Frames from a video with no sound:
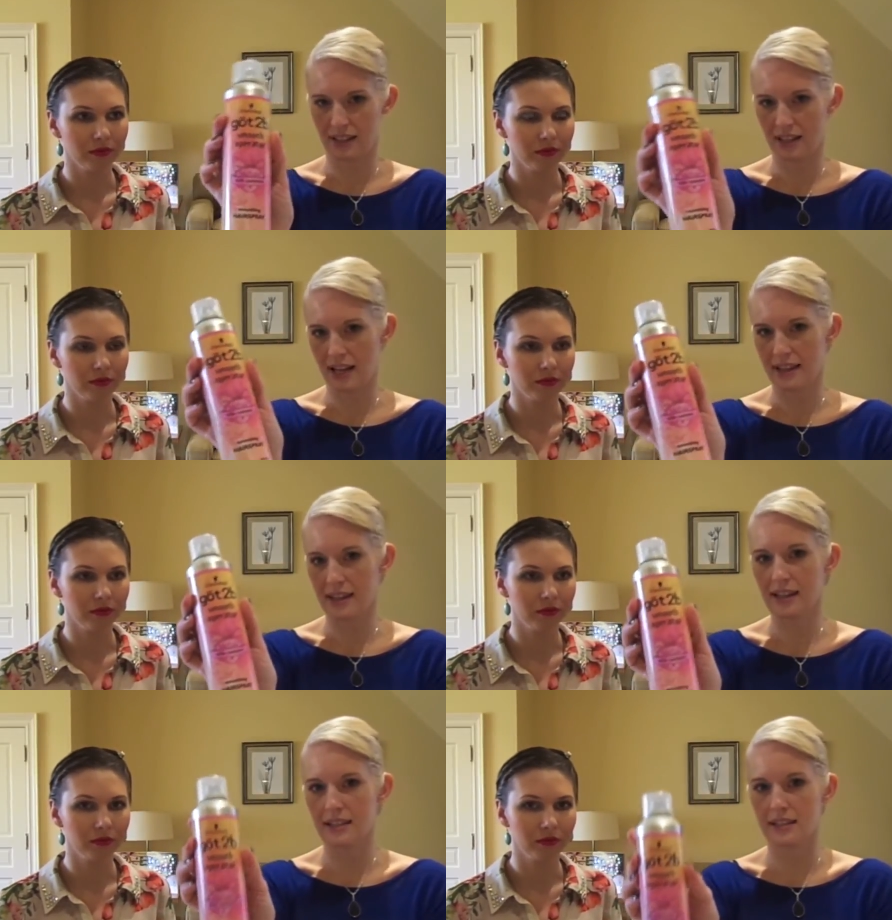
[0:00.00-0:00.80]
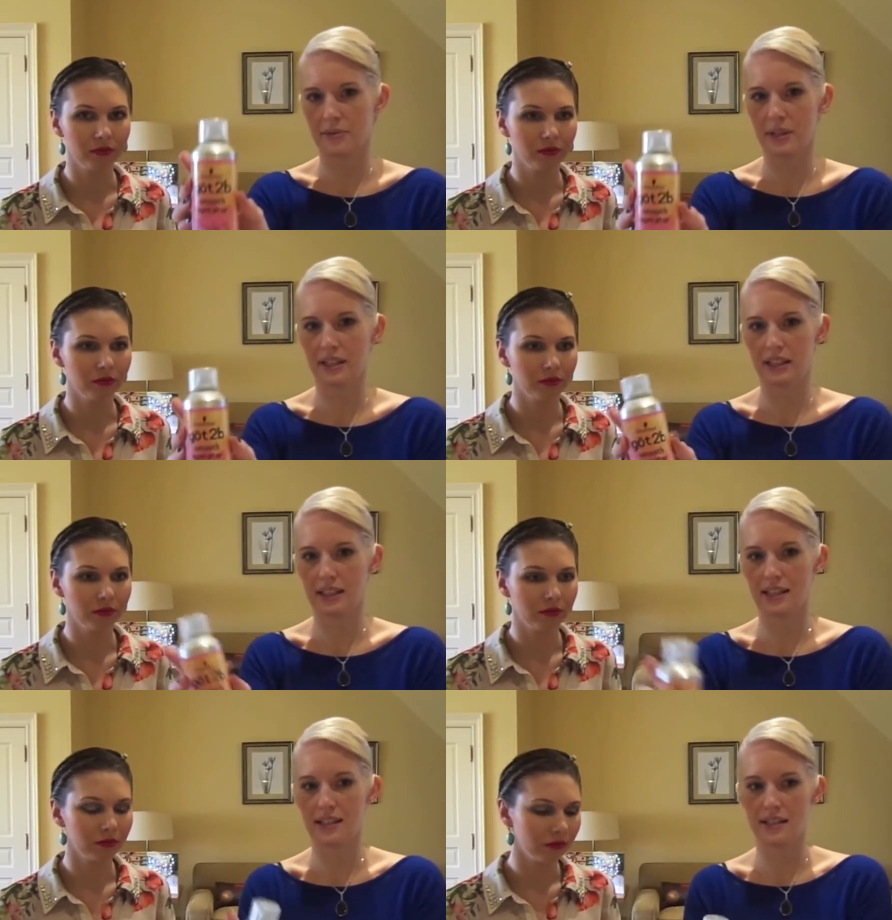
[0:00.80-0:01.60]
Speaker 1: I think it's really
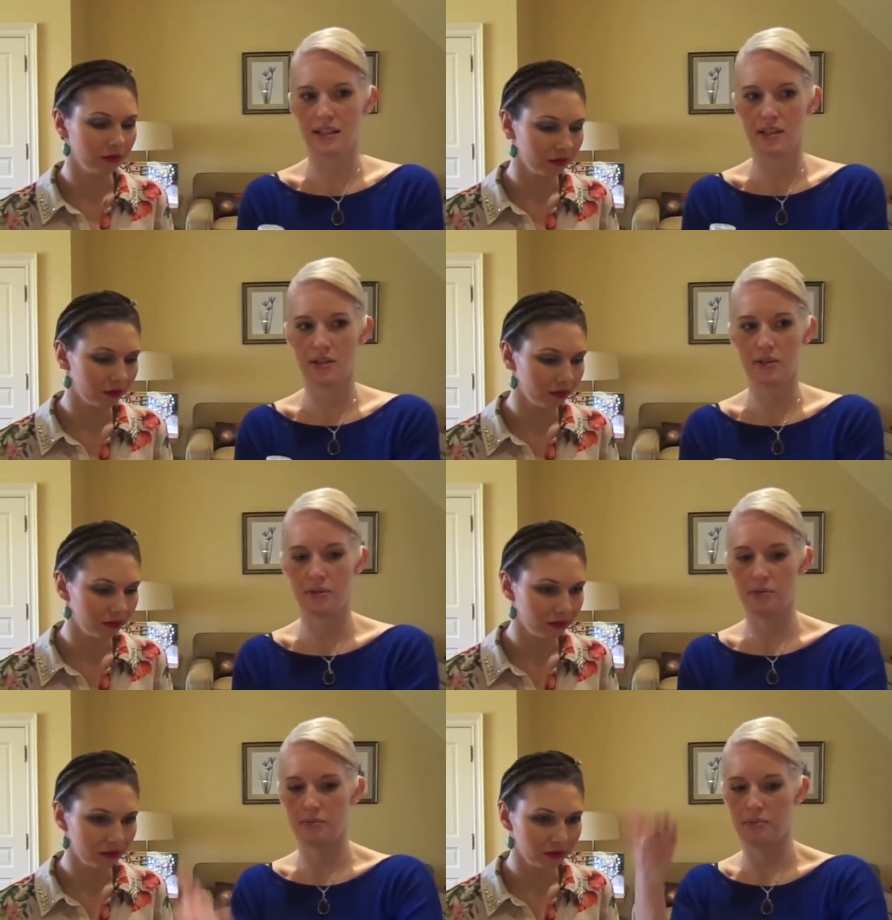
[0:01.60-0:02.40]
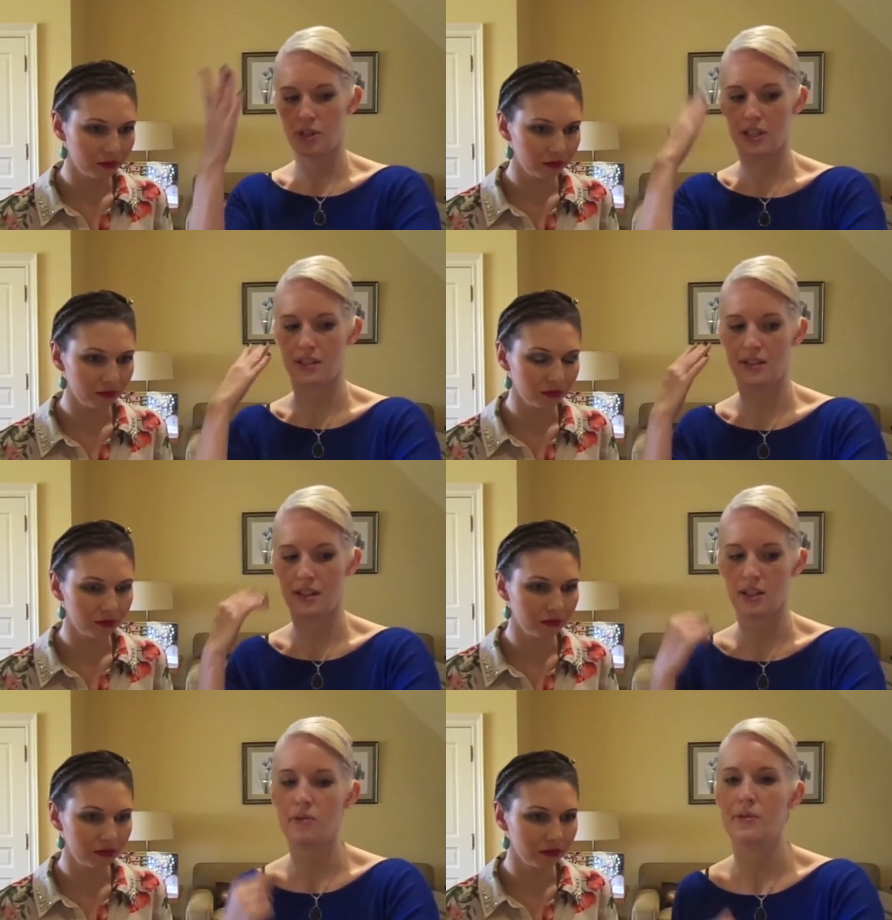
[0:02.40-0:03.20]
easy to just
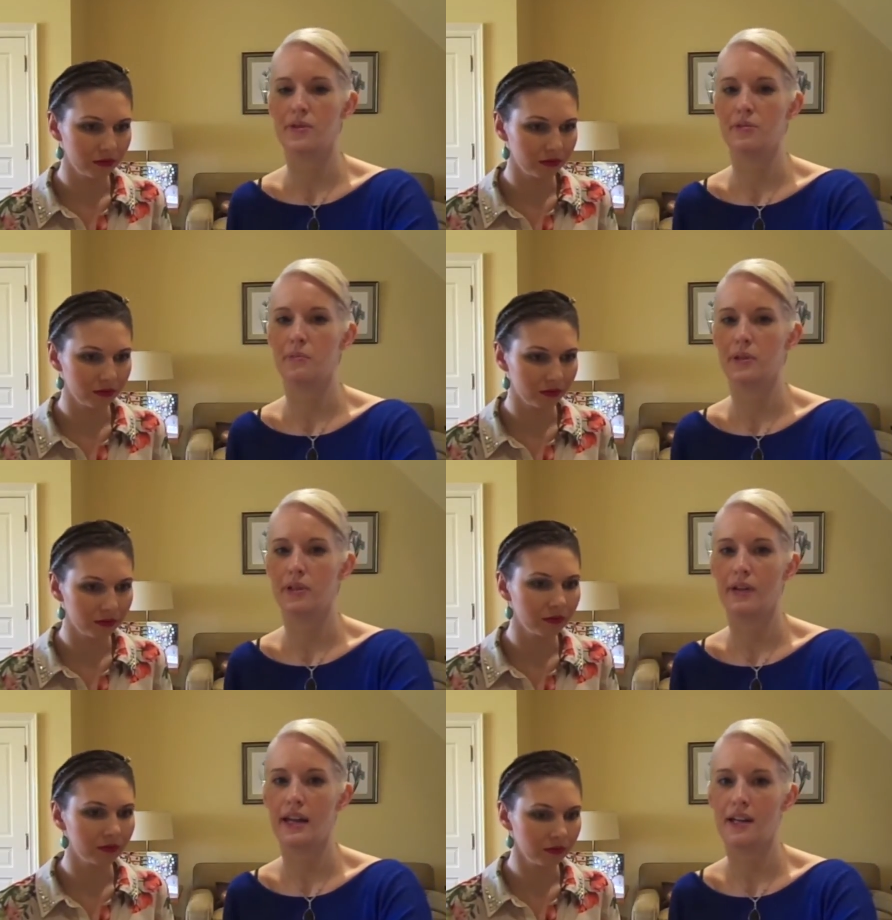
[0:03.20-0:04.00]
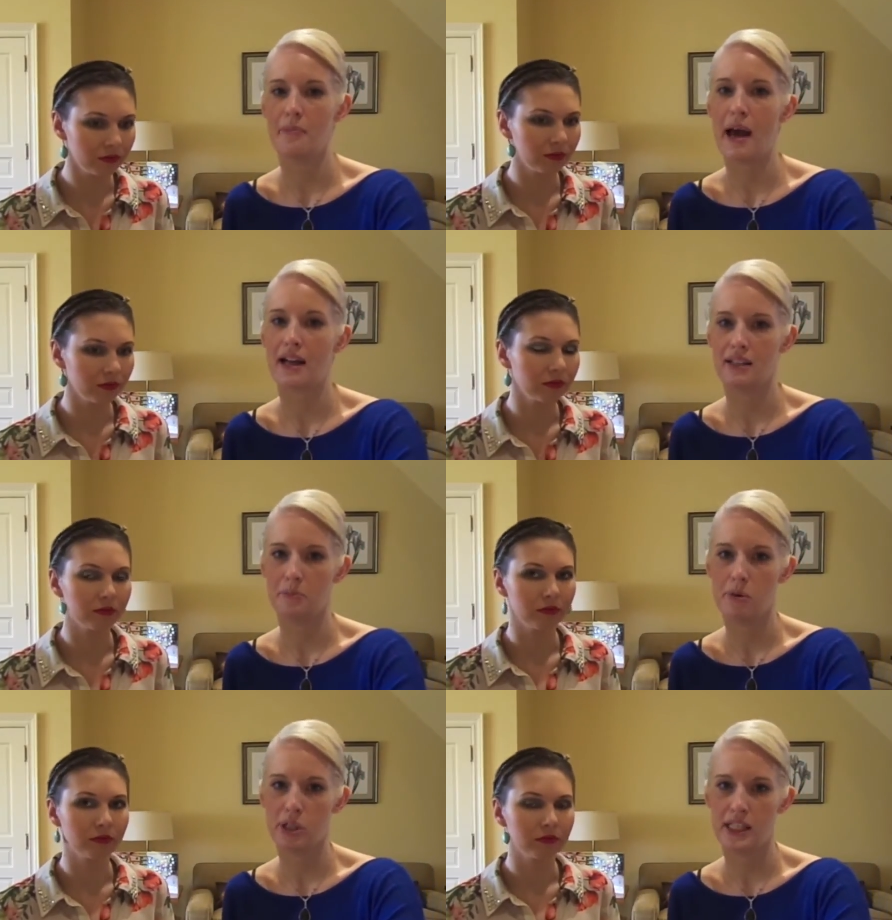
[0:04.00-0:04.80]
use to put your hair back in the
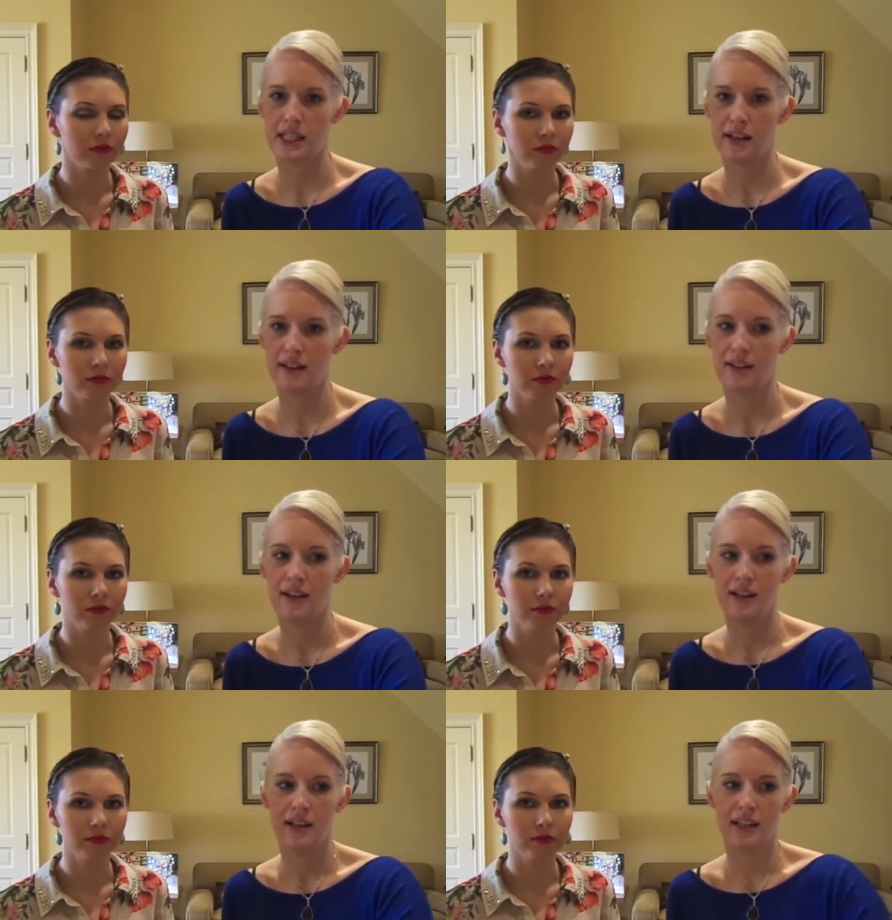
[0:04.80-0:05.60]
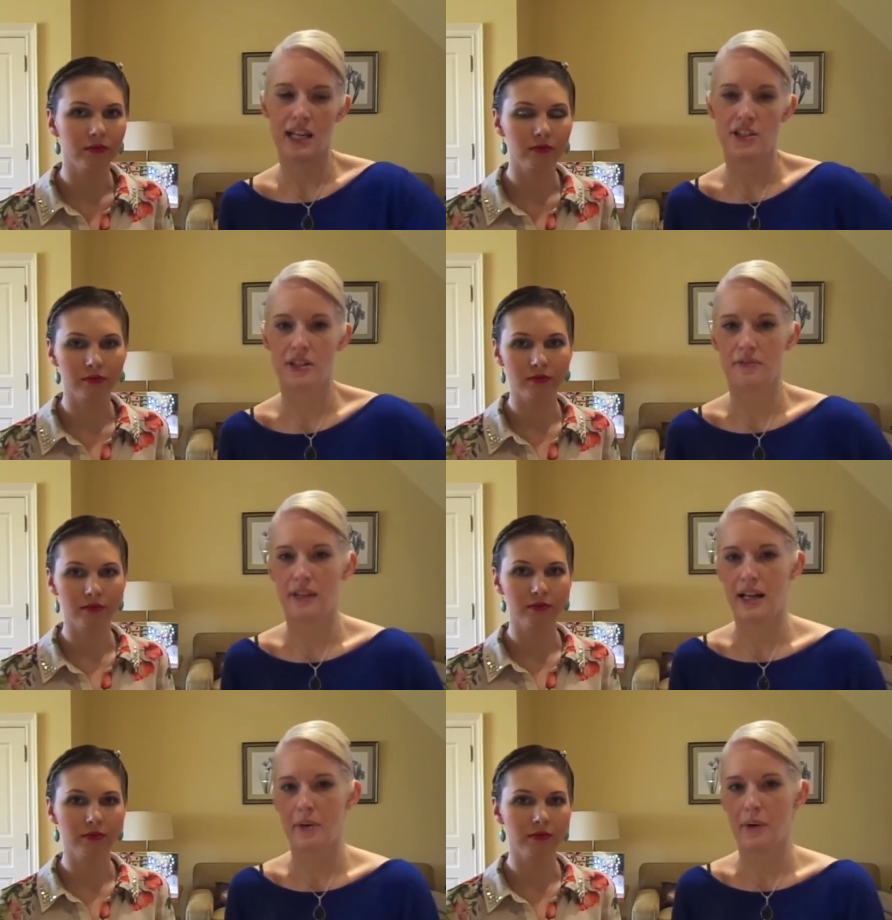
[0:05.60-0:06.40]
ponytail, catch the
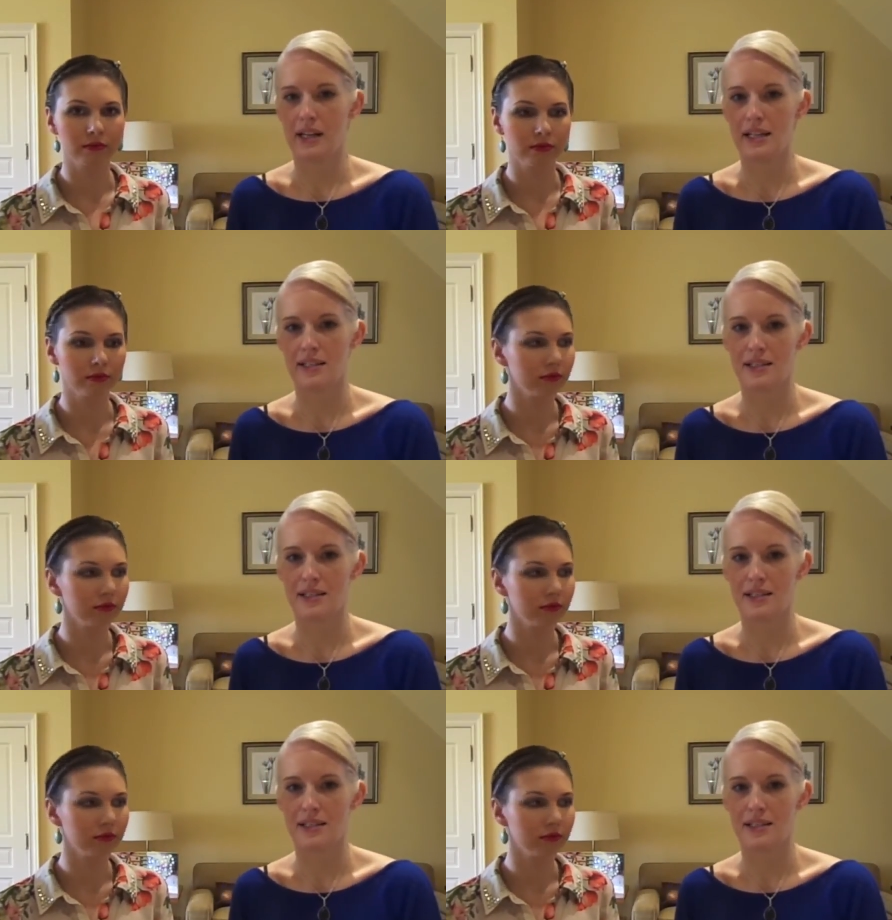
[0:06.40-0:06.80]
flyaways.